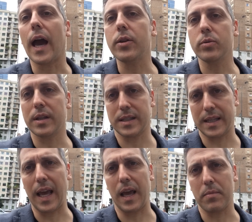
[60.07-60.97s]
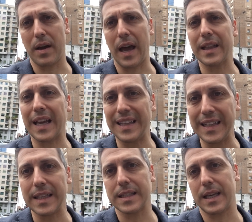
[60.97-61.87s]
I do the same, and I
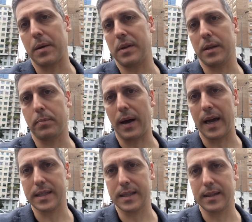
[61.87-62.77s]
did the same in the past,